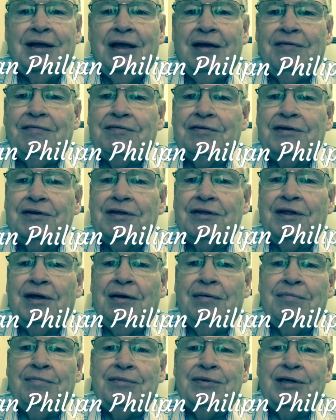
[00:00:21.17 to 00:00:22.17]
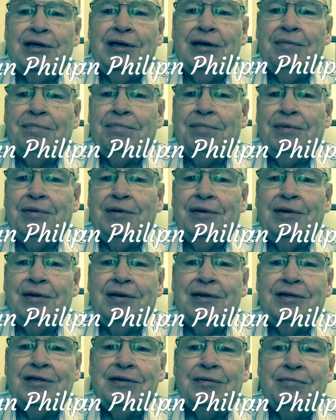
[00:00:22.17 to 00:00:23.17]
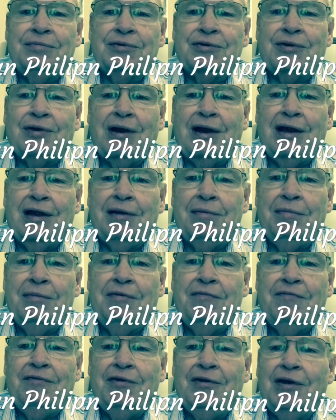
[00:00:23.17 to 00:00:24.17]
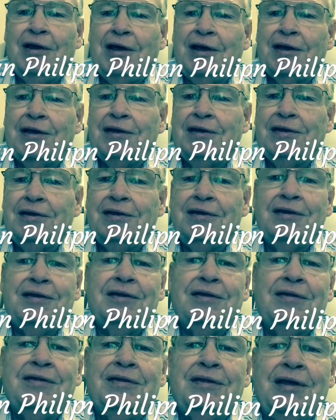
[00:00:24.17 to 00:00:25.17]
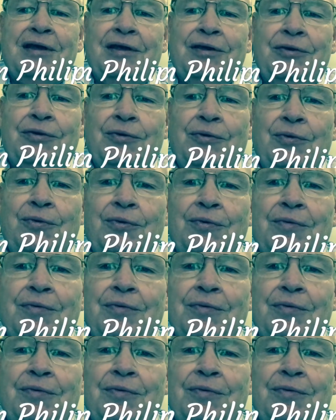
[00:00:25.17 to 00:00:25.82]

Give us a thumbs up and subscribe if you like it. Thank you.